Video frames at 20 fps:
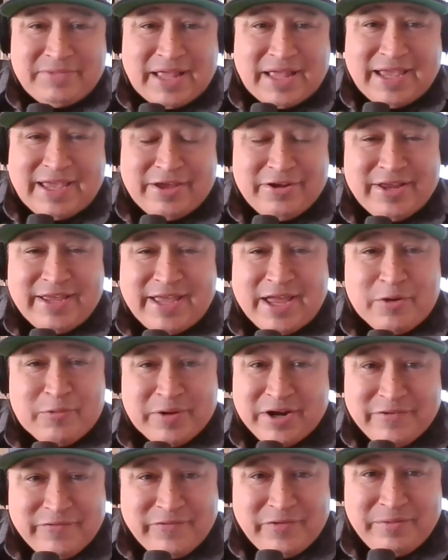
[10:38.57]
couldn't get
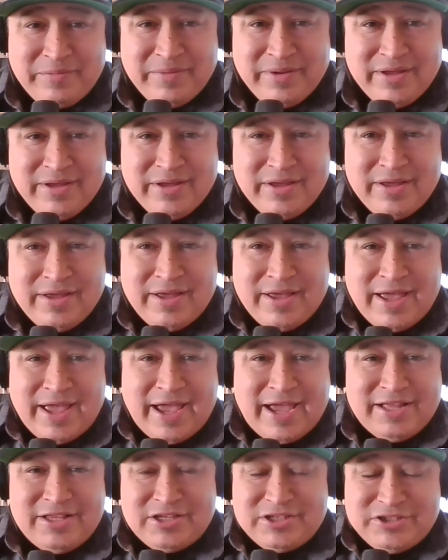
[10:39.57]
rid of them.
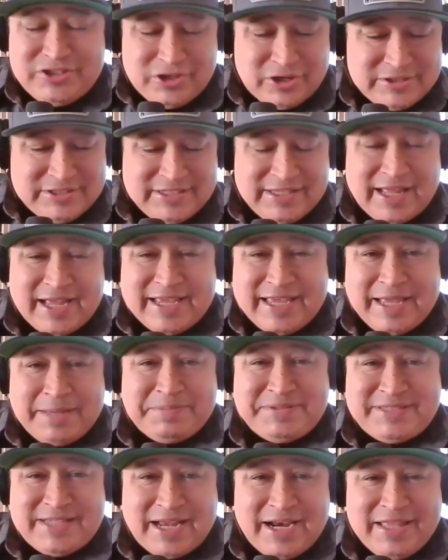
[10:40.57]
And the jersey that
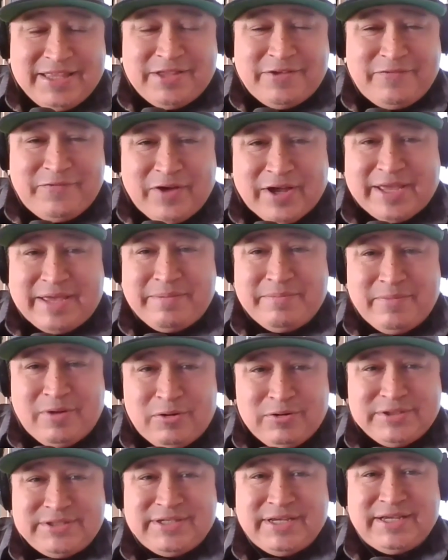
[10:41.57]
keeps selling the fucking
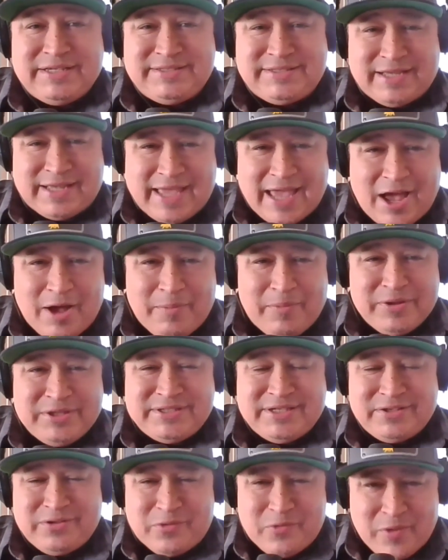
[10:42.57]
most is the
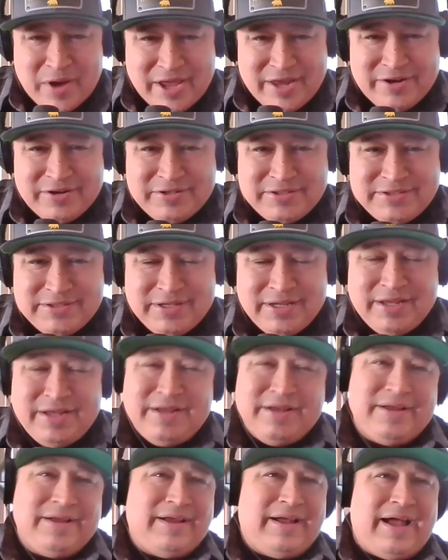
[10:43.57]
Cowboys and the Raiders.
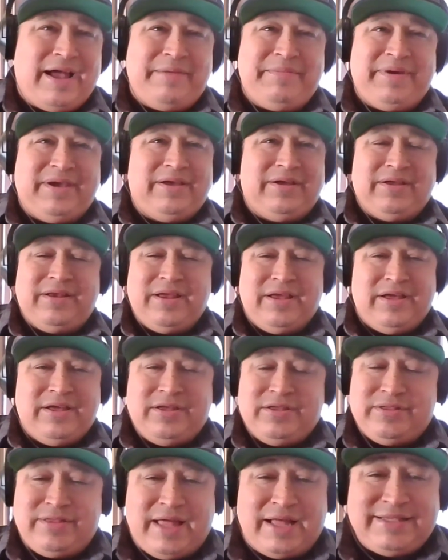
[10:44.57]
I mean,
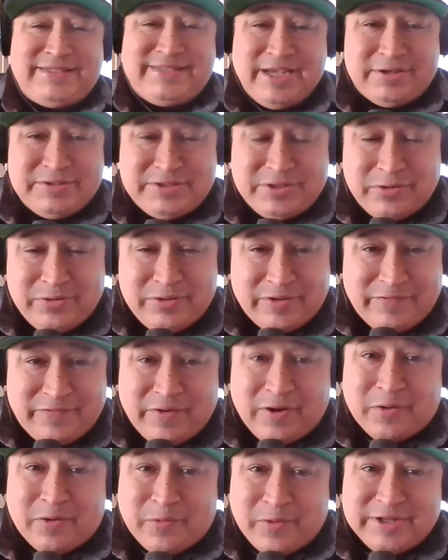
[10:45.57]
that tells you who the
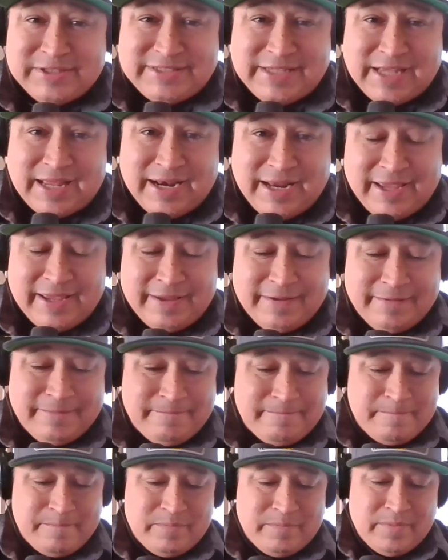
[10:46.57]
fuck runs LA.
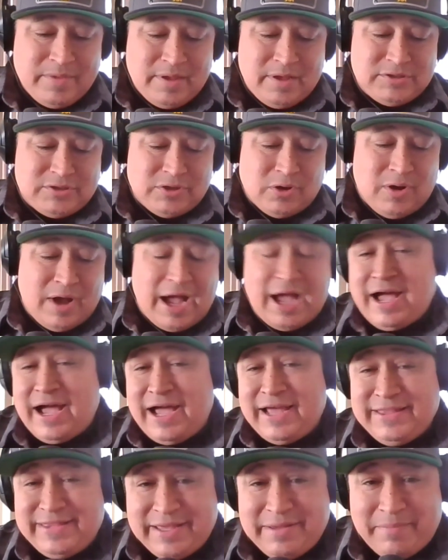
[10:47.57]
So
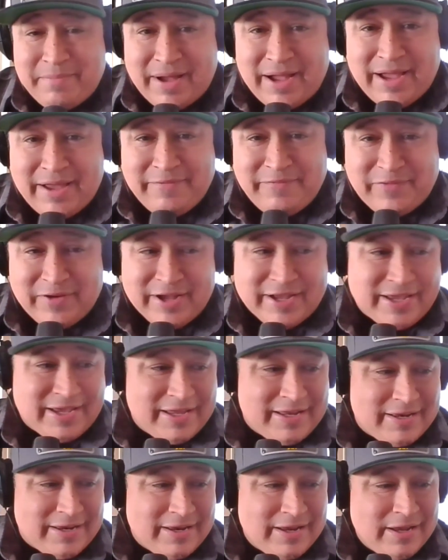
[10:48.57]
I did my
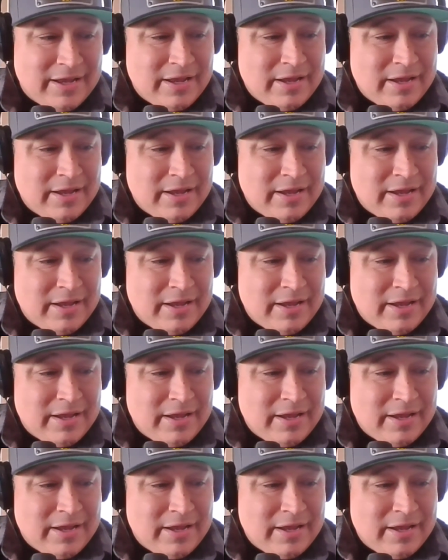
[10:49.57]
fucking,